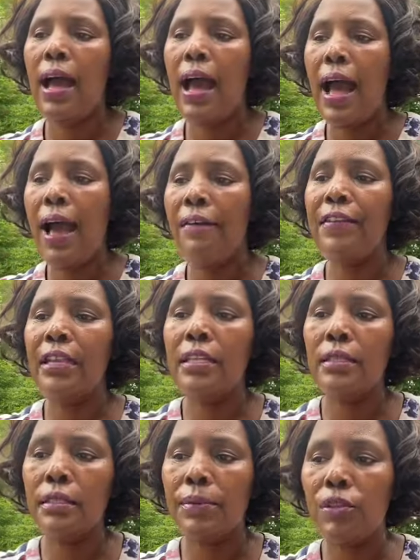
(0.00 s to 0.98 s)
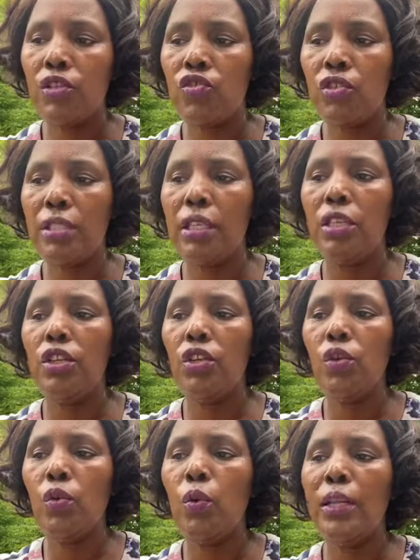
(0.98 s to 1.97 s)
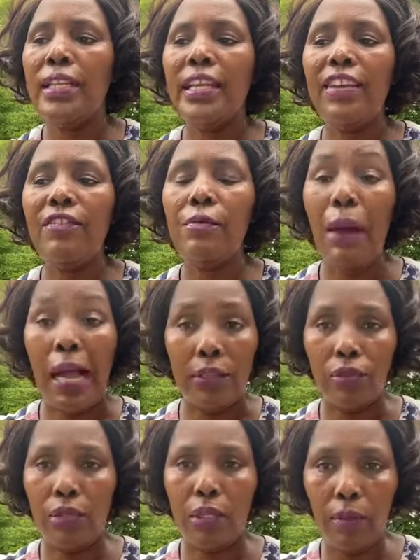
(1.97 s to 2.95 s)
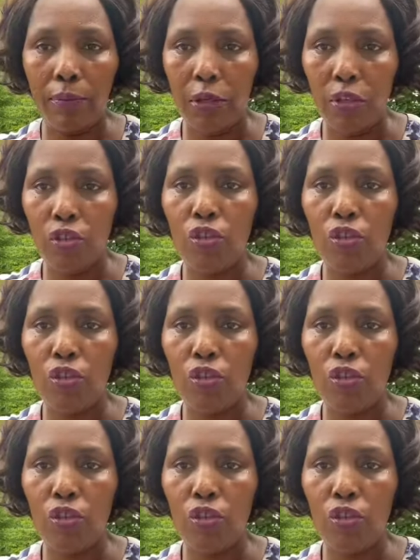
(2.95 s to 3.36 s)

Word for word: having demonstrated you will give back to the community.